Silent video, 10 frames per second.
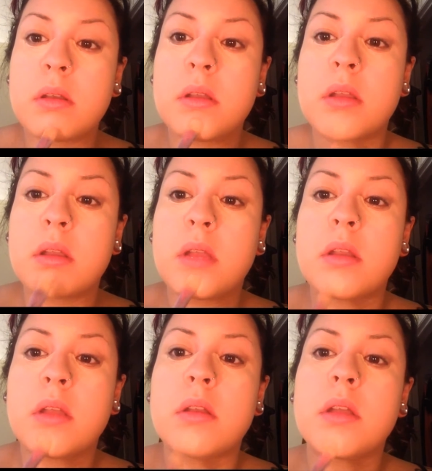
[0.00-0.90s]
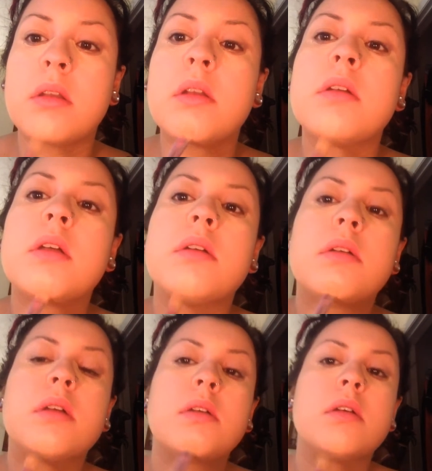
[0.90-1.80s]
the other spots where I still have a
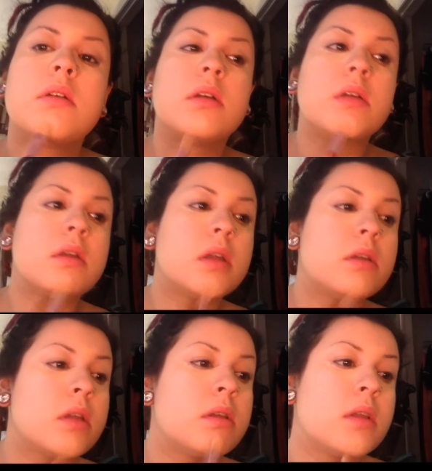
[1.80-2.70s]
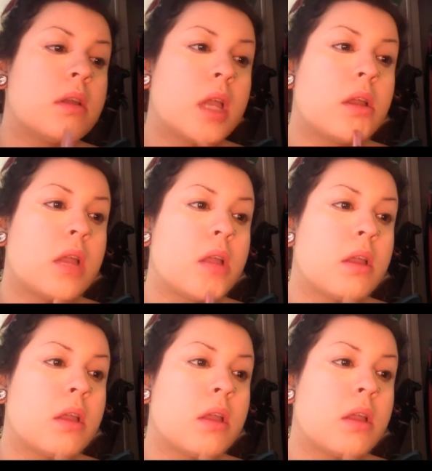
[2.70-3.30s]
little bit of redness.